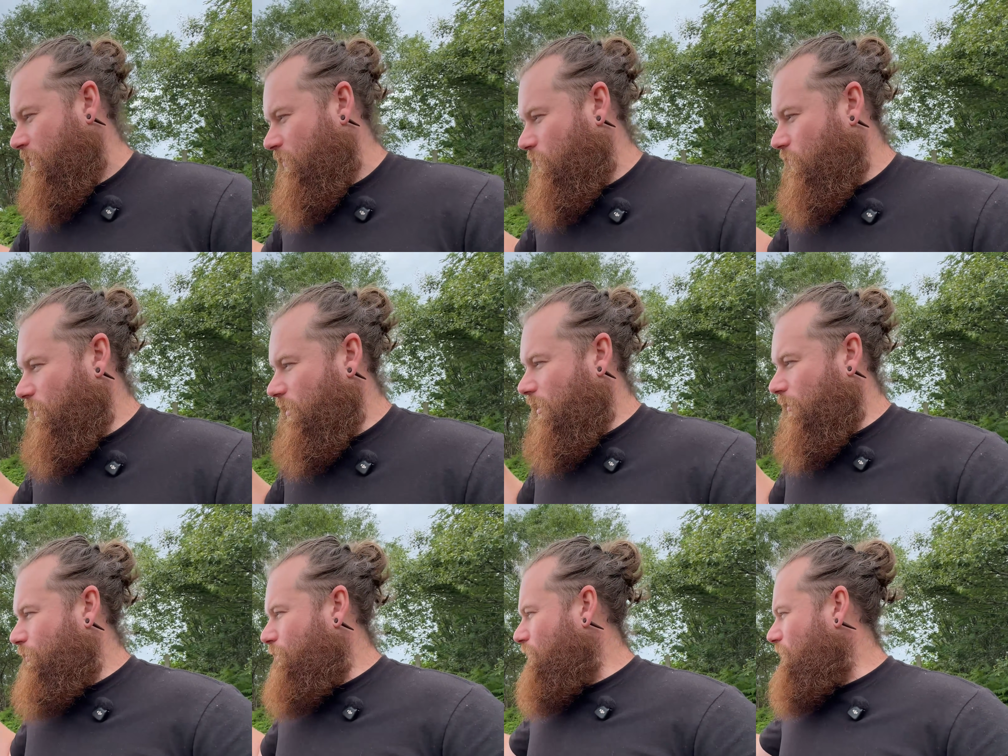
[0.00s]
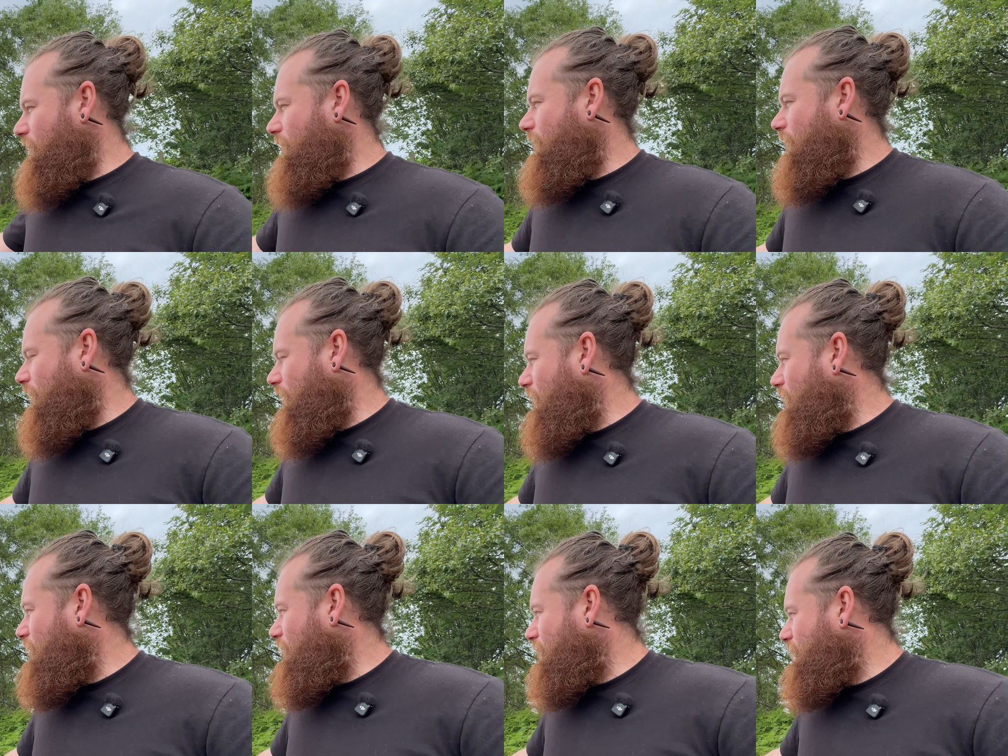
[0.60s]
we are putting
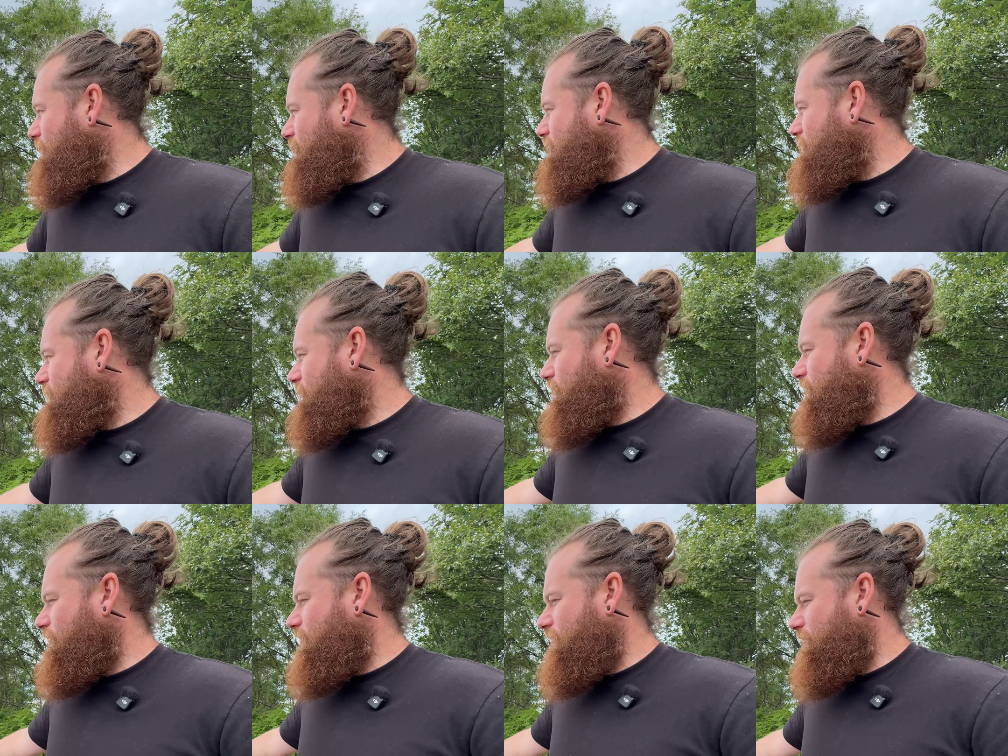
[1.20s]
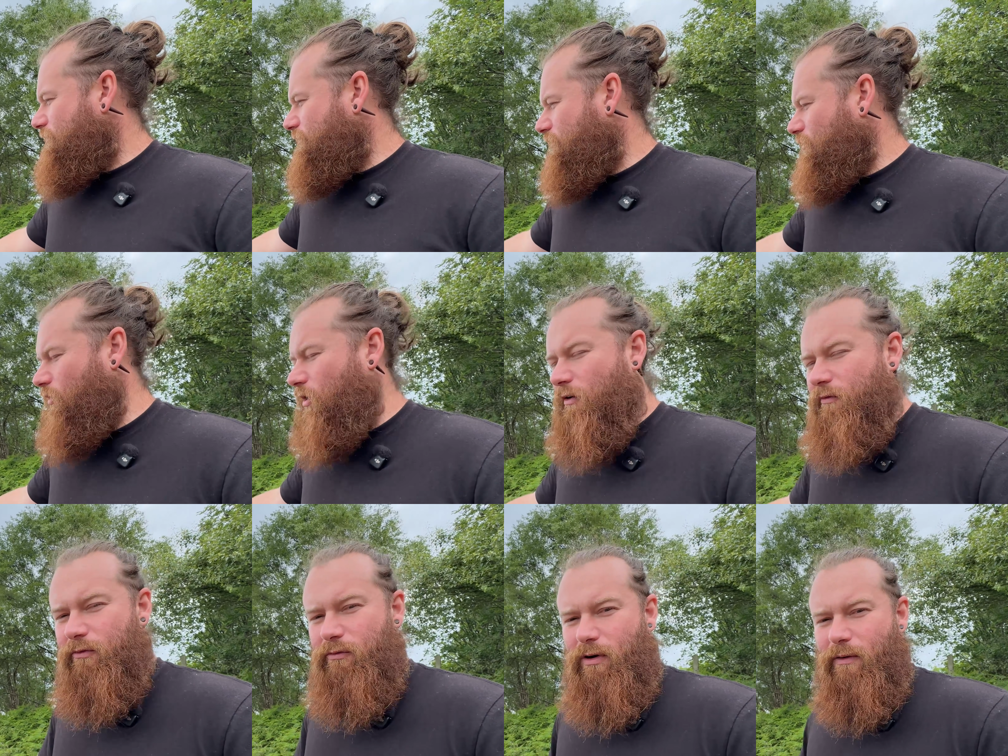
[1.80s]
our
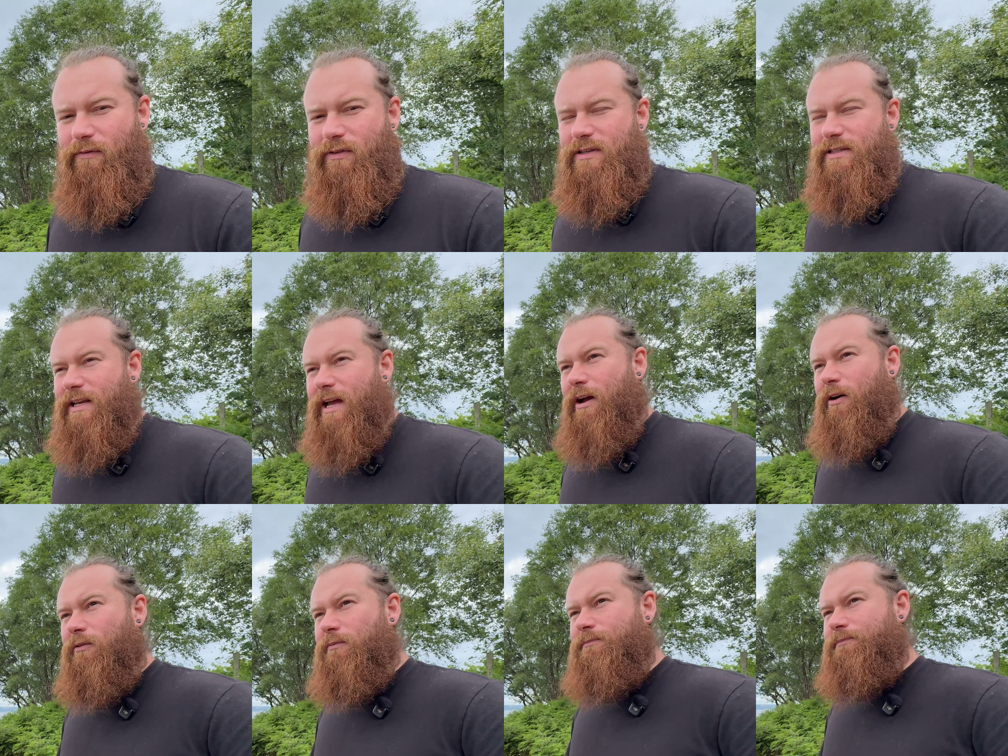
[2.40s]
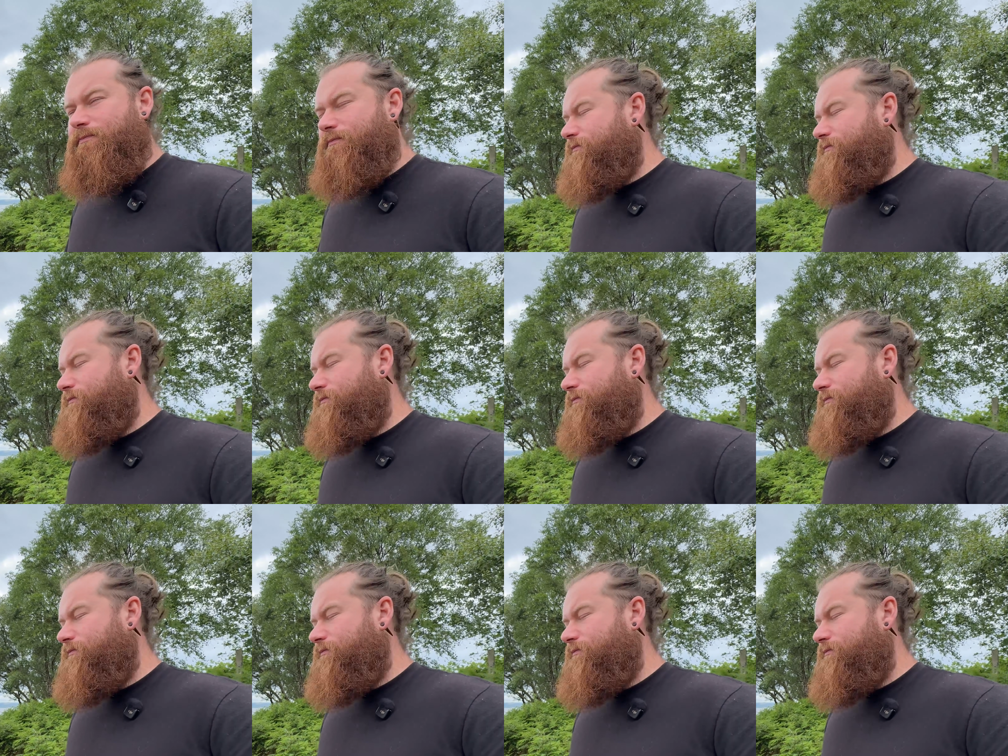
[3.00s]
Crafter up for sale,